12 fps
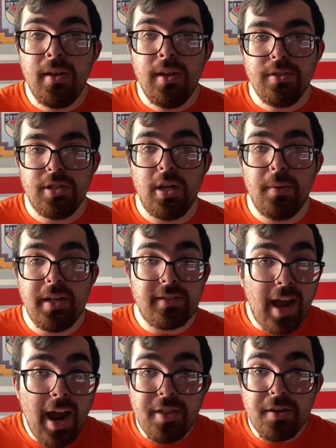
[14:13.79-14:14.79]
So it's
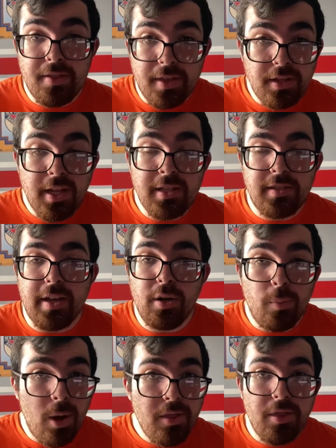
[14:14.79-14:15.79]
either
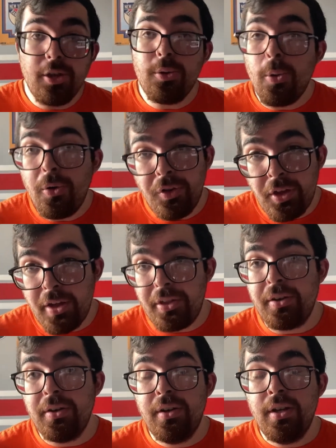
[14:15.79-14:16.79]
one thing or the
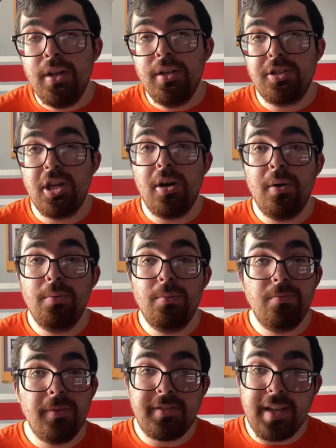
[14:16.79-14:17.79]
other. So
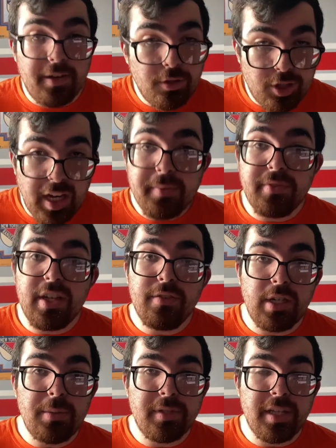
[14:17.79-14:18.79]
it's either James Van
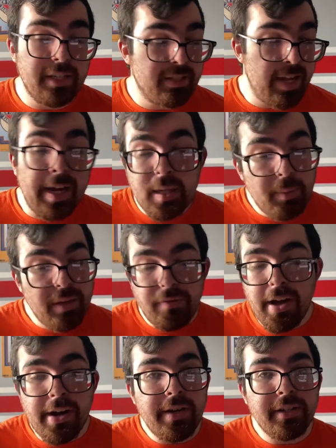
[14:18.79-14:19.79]
Riemsdyk is not going to be a
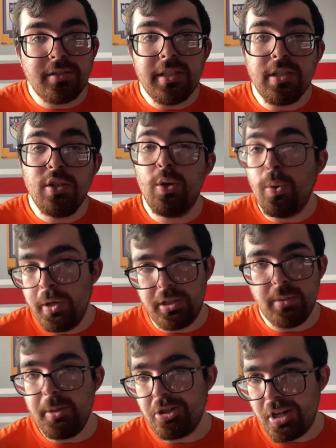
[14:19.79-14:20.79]
Flyer next season, or it's going
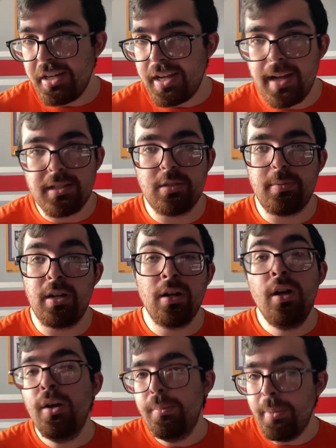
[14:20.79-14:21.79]
to be Shane Gostisbehere.
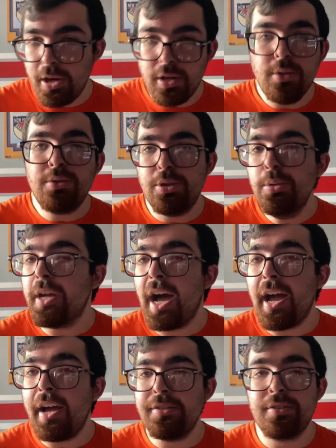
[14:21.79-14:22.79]
One of those two
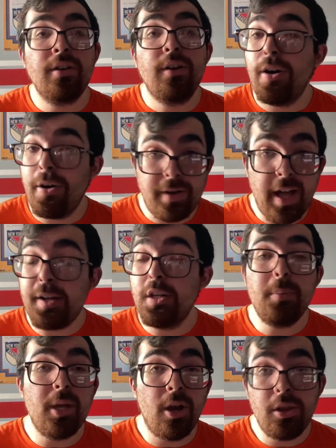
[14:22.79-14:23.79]
guys are not going to
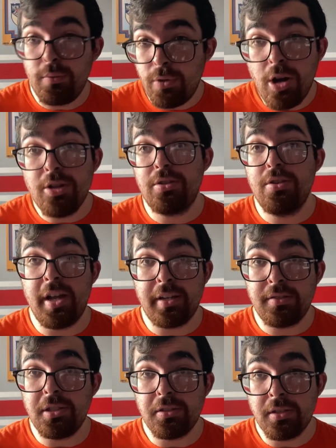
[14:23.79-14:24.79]
be on the roster next
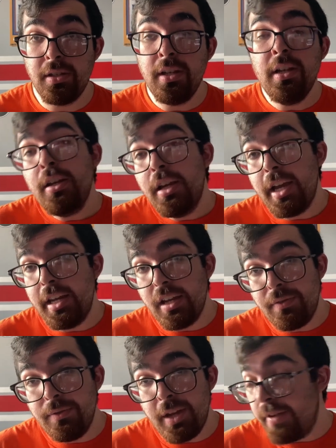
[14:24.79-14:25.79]
season. And
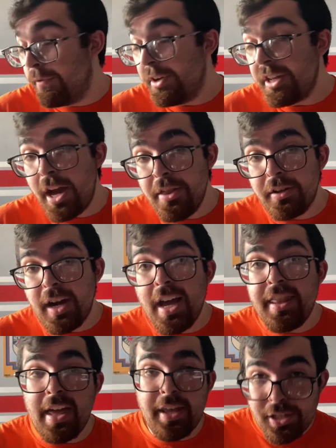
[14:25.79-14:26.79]
for the other guy
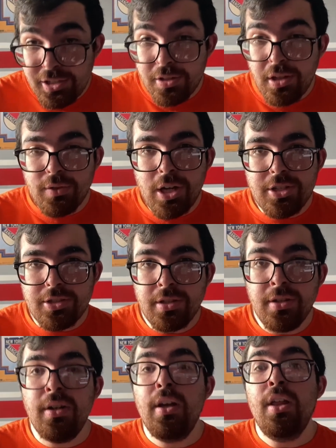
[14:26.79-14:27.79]
that is on the
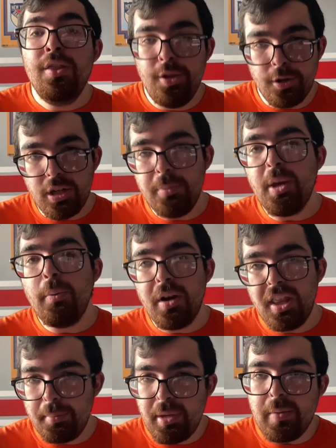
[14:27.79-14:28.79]
roster, they're going to be one of
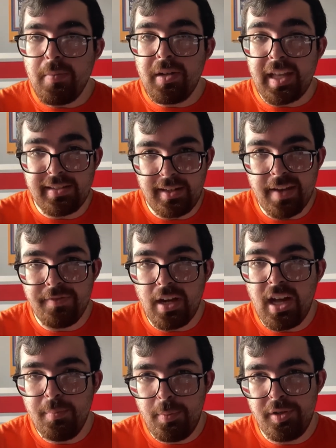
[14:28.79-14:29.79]
the people that's left
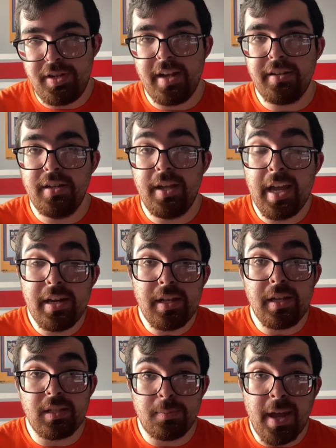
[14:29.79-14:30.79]
unprotected in the
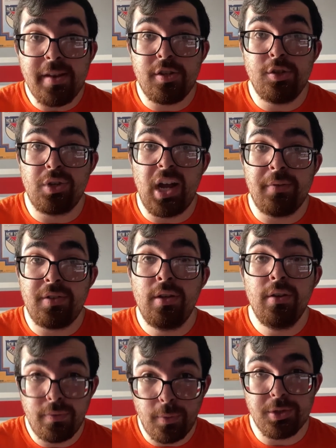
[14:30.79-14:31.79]
expansion draft
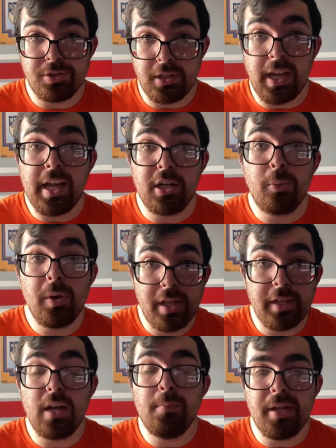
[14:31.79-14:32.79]
for Seattle when they
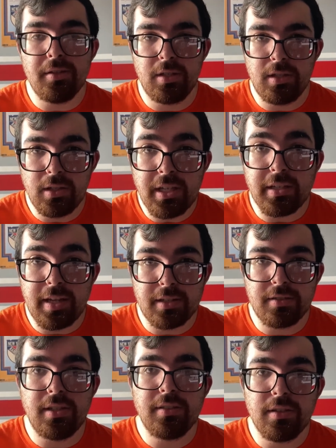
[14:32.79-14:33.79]
come into the league next
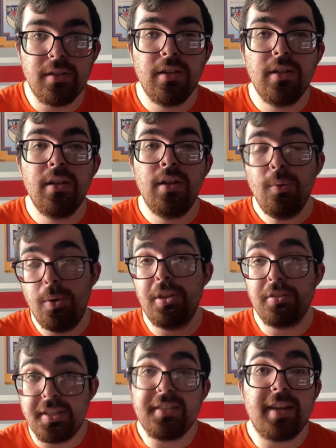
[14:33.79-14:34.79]
season. Well, the
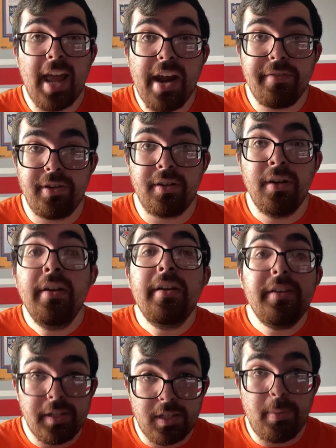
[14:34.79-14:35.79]
season after.
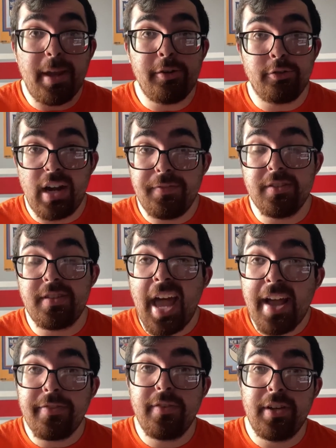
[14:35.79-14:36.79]
The expansion draft is
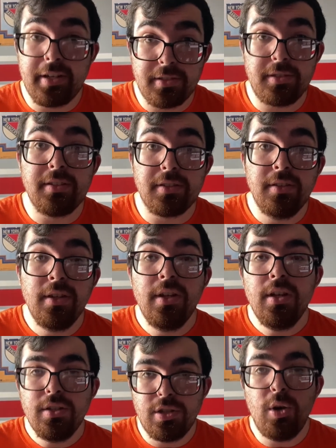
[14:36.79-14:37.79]
after next season.
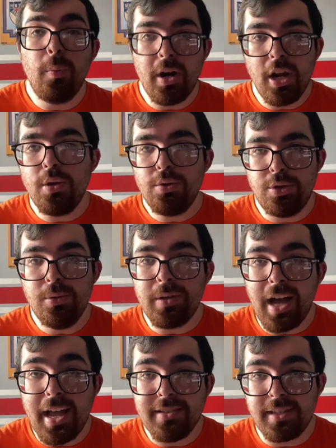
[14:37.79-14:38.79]
So one of those two
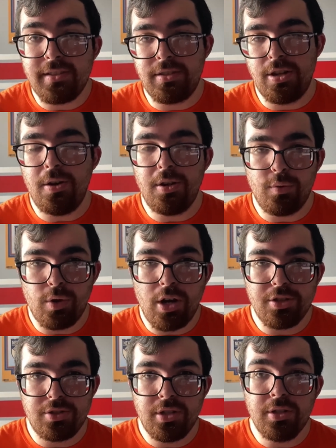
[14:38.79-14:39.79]
guys that's still on the
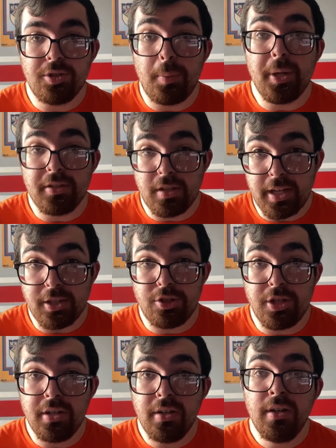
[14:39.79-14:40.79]
roster going into next
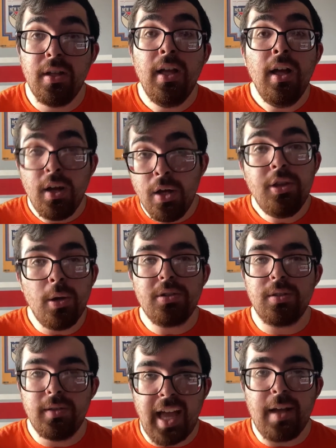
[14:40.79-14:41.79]
year,
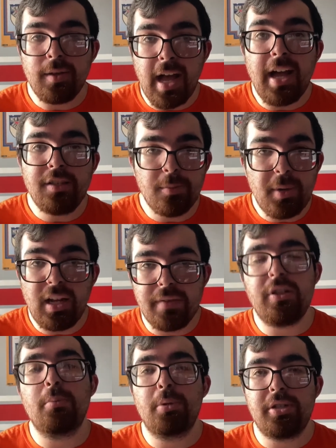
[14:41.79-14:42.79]
that guy is going to be left
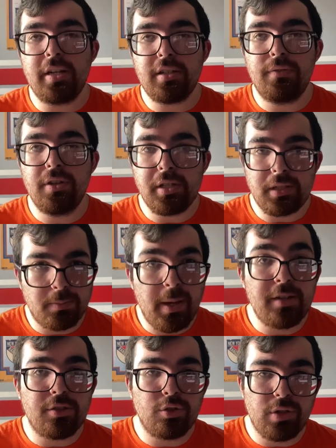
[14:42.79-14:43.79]
unprotected for the
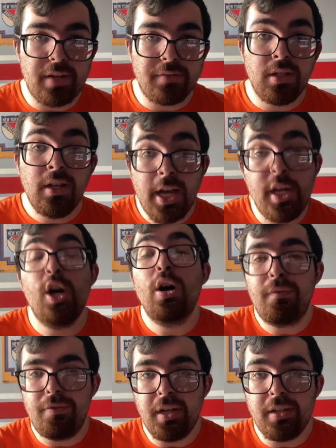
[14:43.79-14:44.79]
expansion draft, and
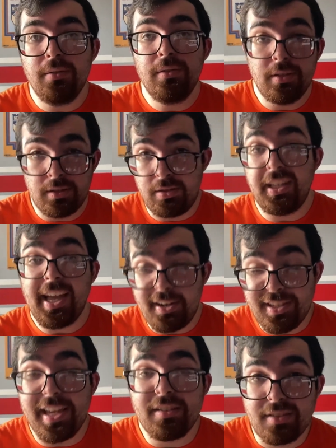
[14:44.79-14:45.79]
hopefully the Seattle
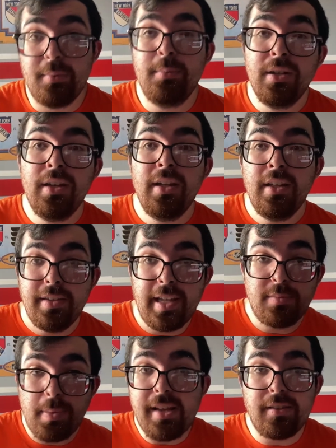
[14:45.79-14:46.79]
takes them. That's
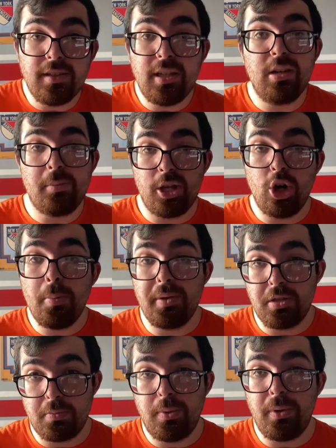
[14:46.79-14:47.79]
basically going to be the hope at
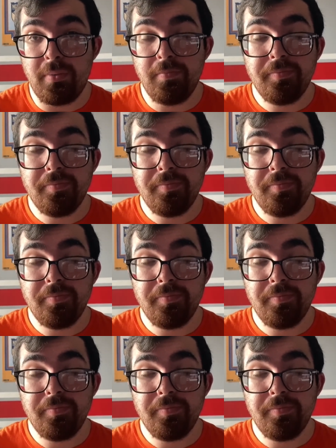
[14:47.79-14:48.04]
this point.